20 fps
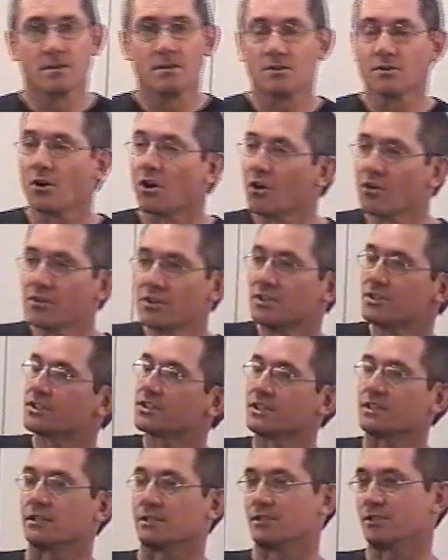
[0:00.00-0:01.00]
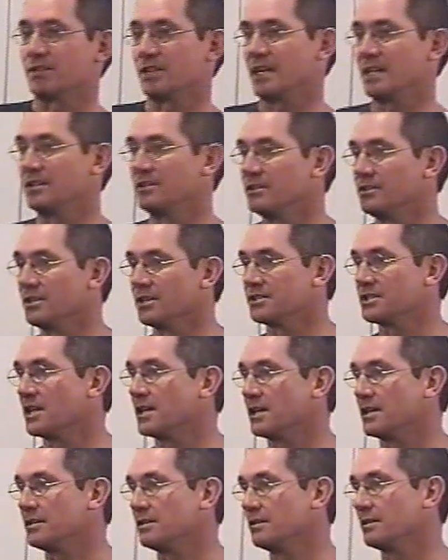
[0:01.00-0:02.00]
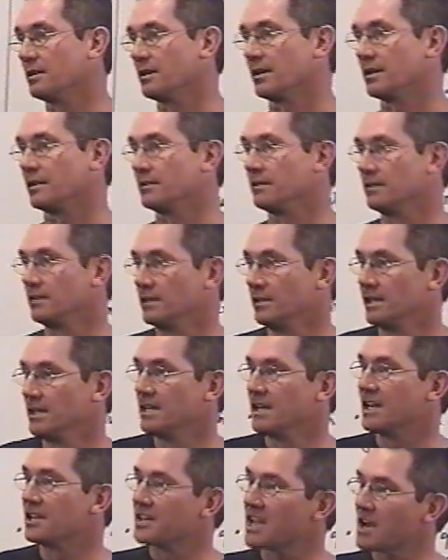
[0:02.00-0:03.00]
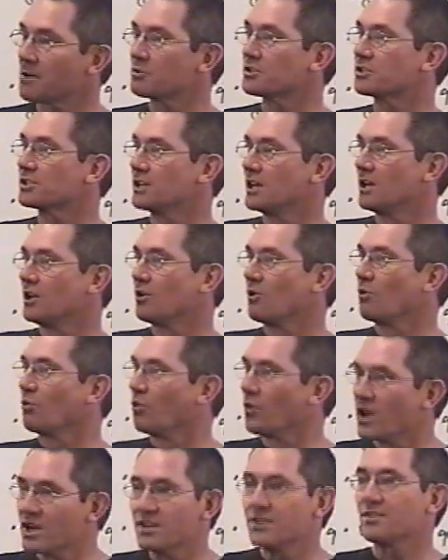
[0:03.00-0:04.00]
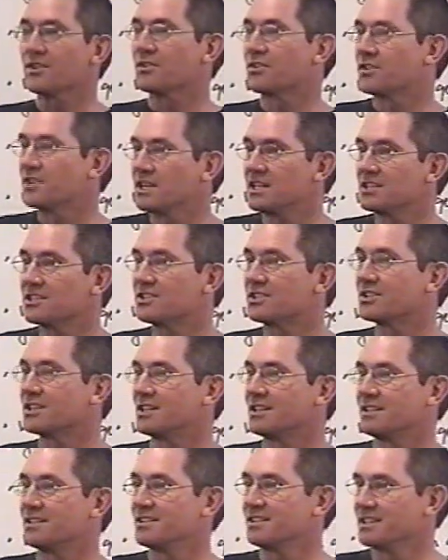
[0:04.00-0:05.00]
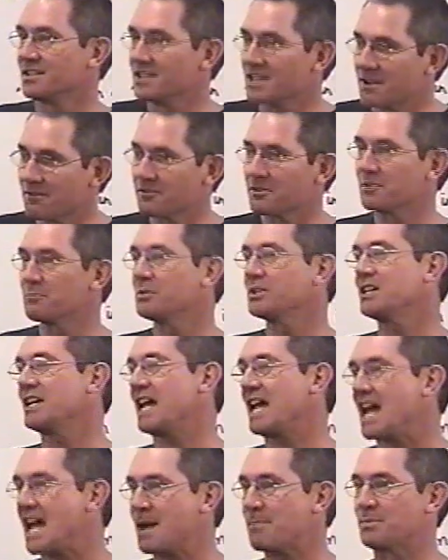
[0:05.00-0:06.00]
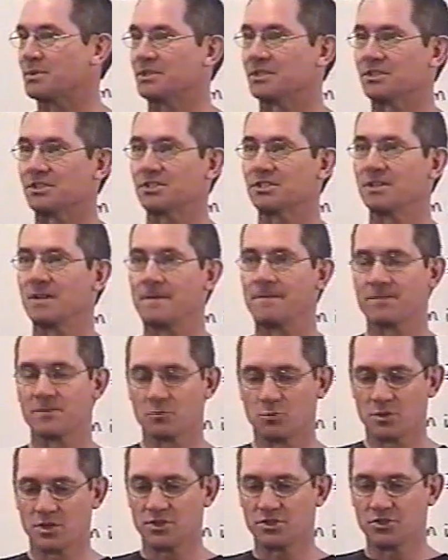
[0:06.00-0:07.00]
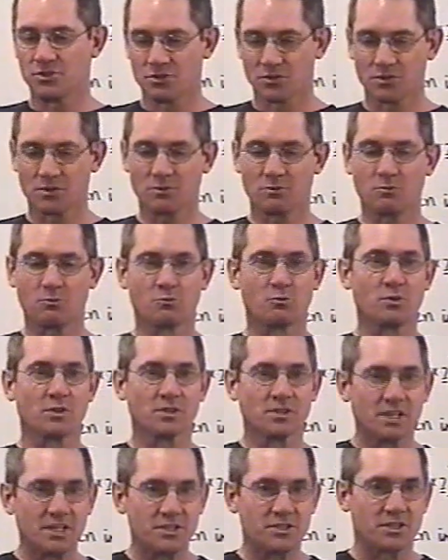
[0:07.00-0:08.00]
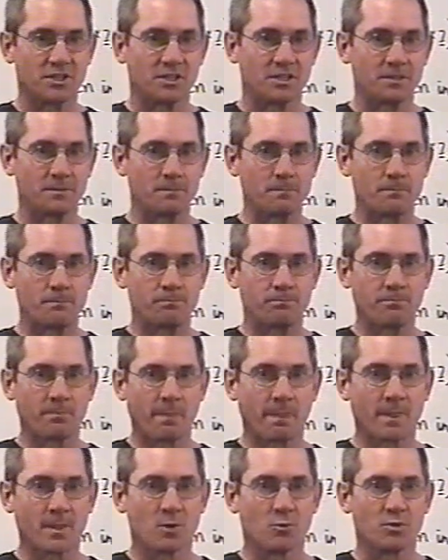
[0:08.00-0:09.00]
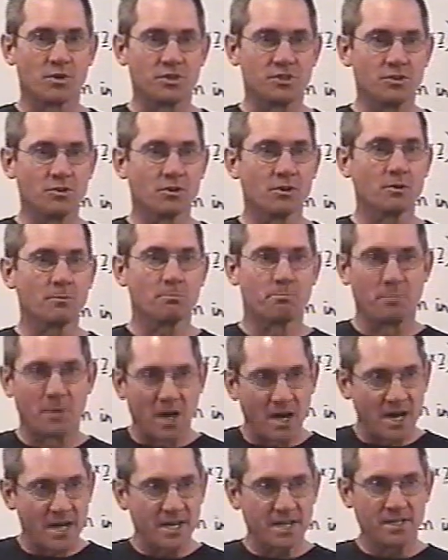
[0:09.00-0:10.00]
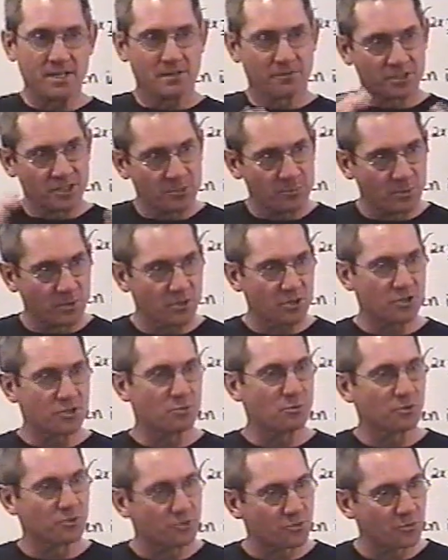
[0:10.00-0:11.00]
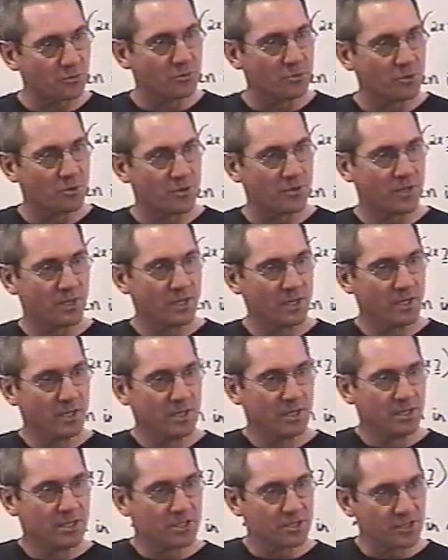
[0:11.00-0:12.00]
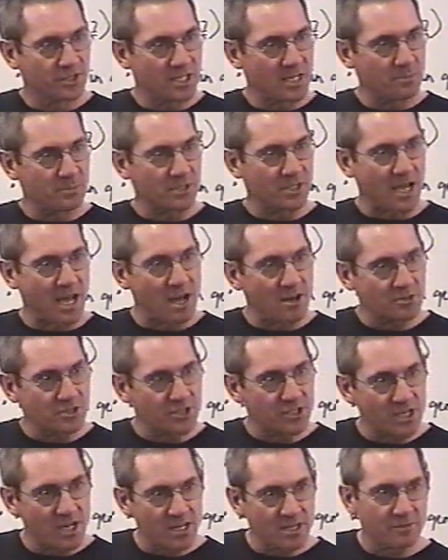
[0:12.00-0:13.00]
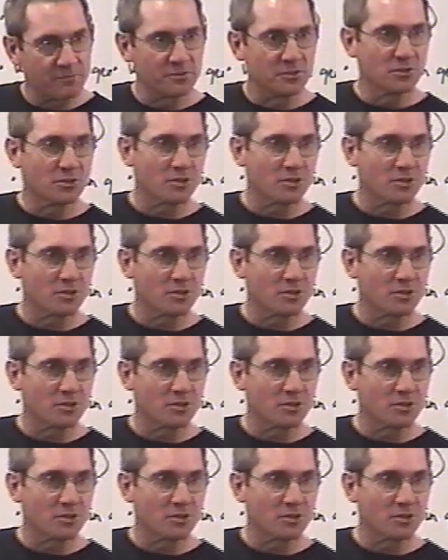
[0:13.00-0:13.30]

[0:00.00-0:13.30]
All these things they had to decide on. And that was one of the things that inevitably happens when your religion, when your body of spiritual truth steps outside of your